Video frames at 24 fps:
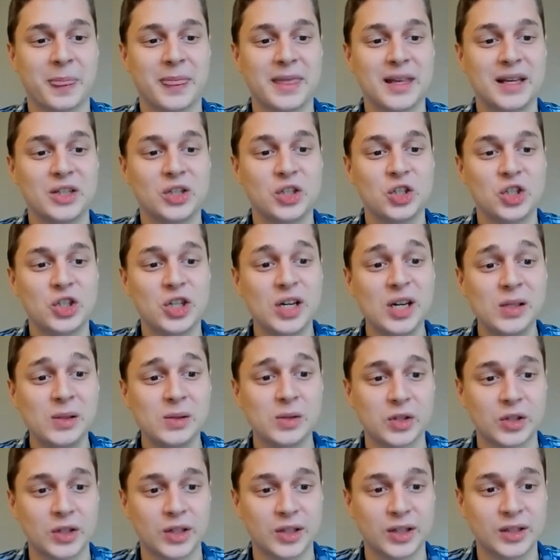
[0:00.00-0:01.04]

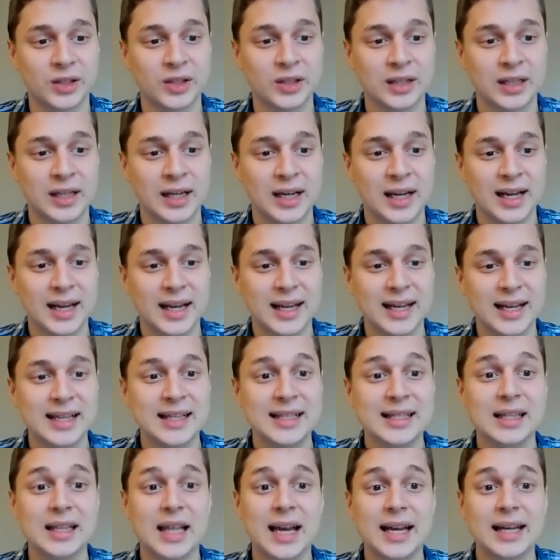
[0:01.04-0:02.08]
Shelter is
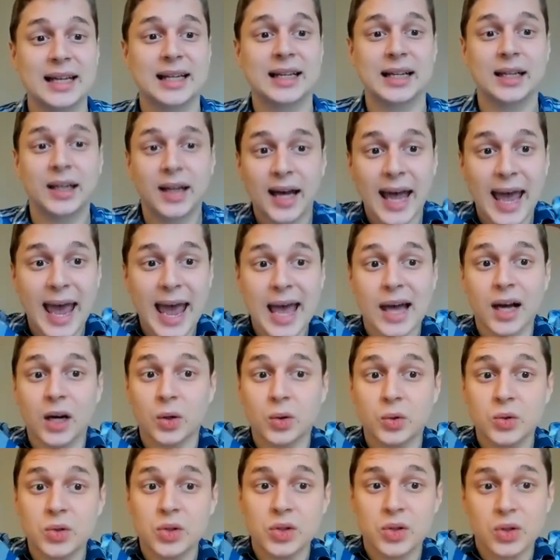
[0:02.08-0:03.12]
like a
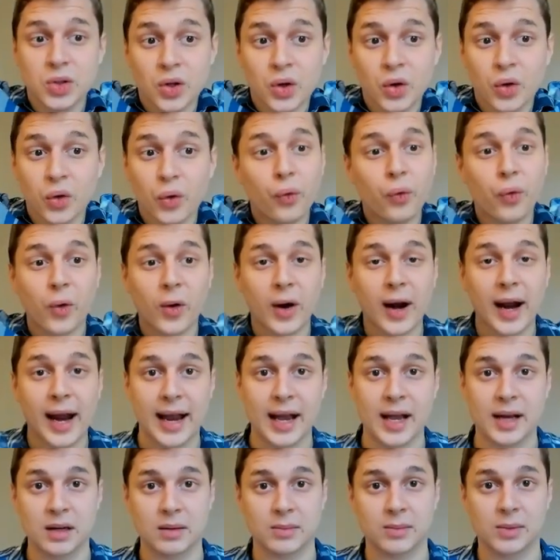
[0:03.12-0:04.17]
house for
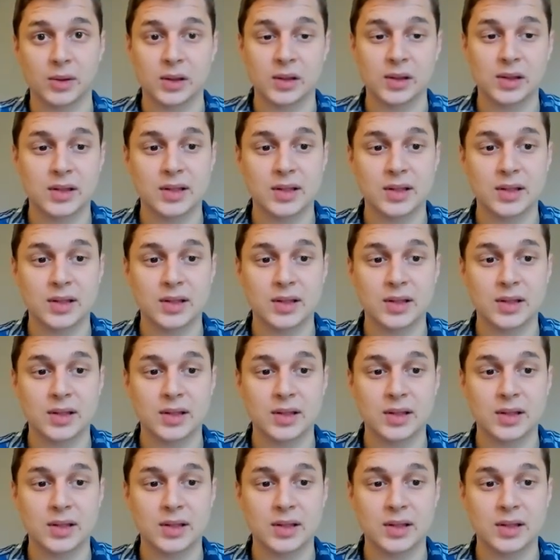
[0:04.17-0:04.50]
animals.